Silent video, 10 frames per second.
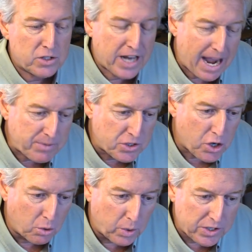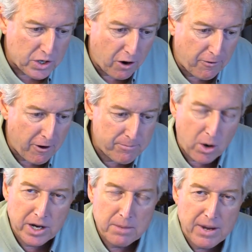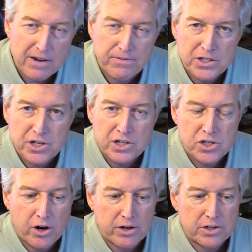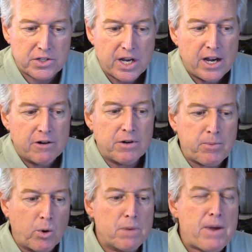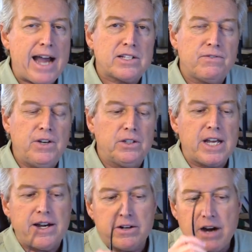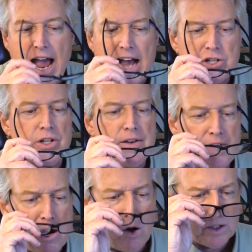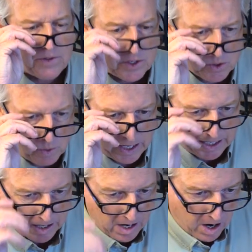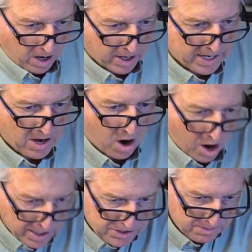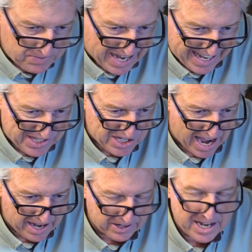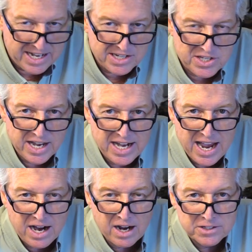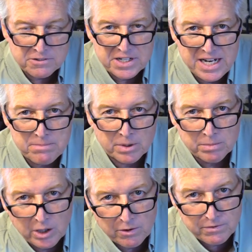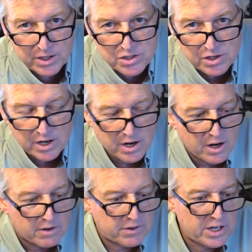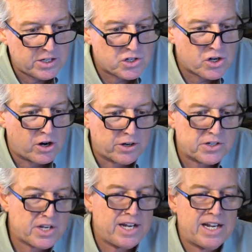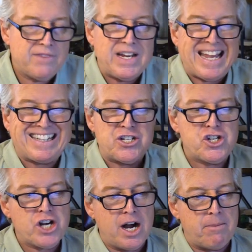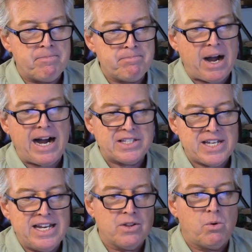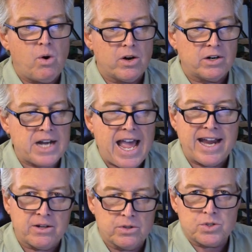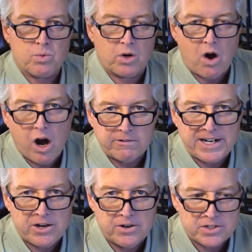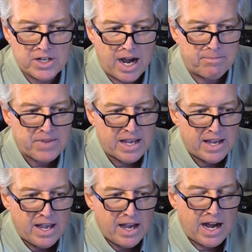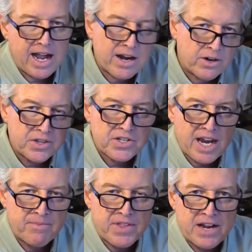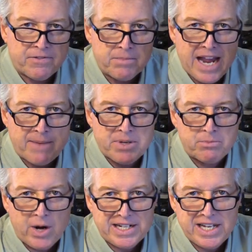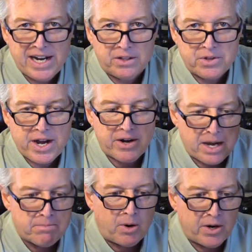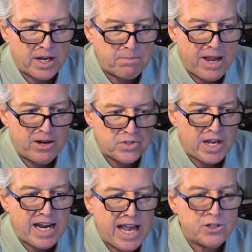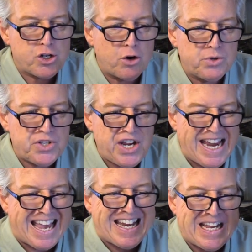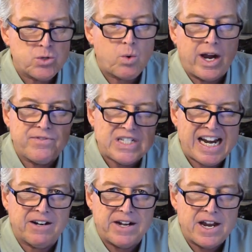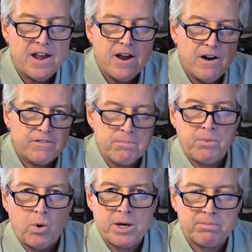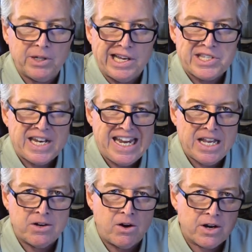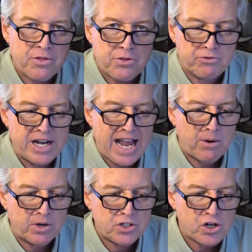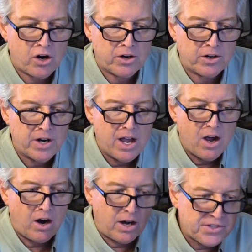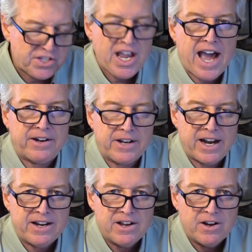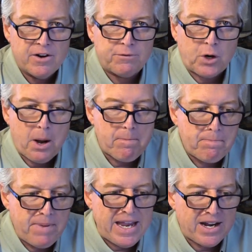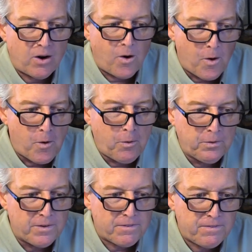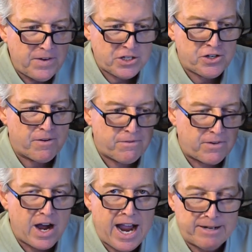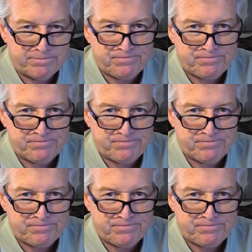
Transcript: Captain Joe Rizzo of Barnegat Bay Fishing Charters reported back to field editor Ashley Viola this week on an awesome day Saturday. He said he had 100 keeper blowfish for his charter, said he didn't even get the chum pots into the water and anglers were already hooked up. I heard the same thing from Captain Brett Taylor there in Barnegat Bay, who said he had Joe Z and his wife Terry from Point Pleasant in on a 3-hour charter on Saturday for a big old fish fry.